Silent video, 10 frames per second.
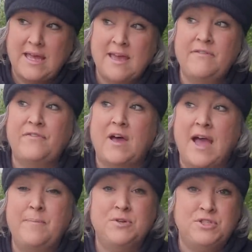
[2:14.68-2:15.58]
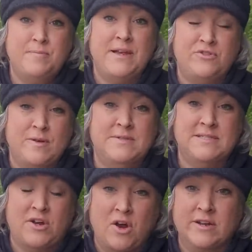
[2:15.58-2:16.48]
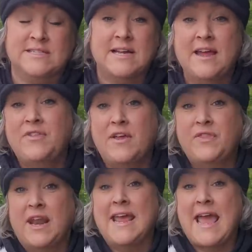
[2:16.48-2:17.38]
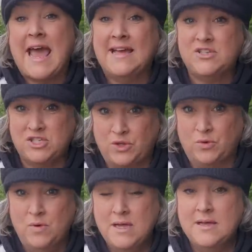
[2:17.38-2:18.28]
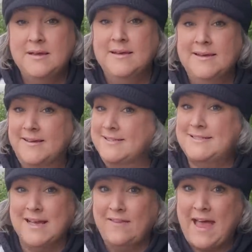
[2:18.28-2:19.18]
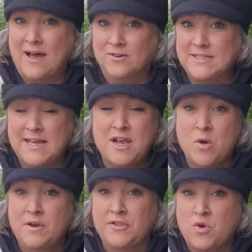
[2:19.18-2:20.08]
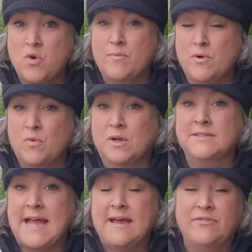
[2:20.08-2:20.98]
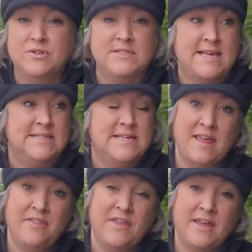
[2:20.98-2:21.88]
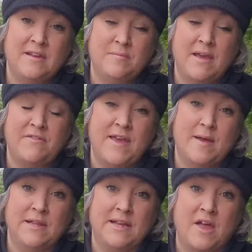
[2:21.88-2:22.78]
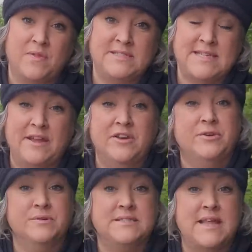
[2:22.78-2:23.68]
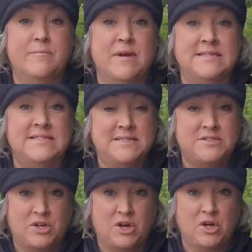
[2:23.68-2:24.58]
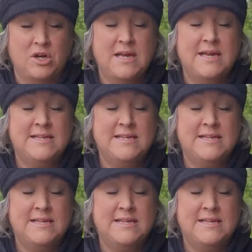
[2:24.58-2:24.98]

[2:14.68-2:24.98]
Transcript: if I pursued my dreams as an artist. I thought that I had to sell out and go into the corporate world to have those things. And then my family got the sad news that my sister,